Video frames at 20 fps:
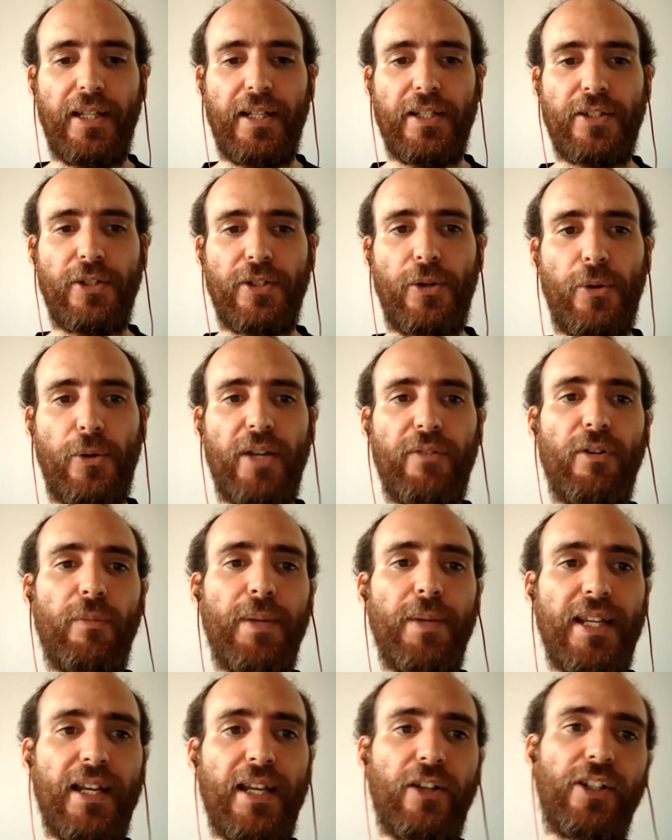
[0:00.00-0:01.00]
So it will
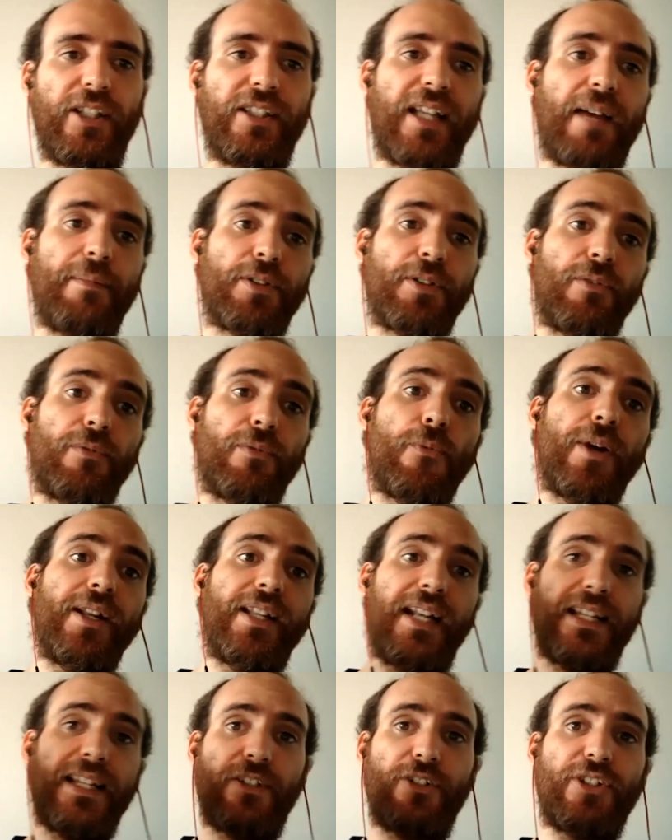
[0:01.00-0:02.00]
be on the times of when the lesson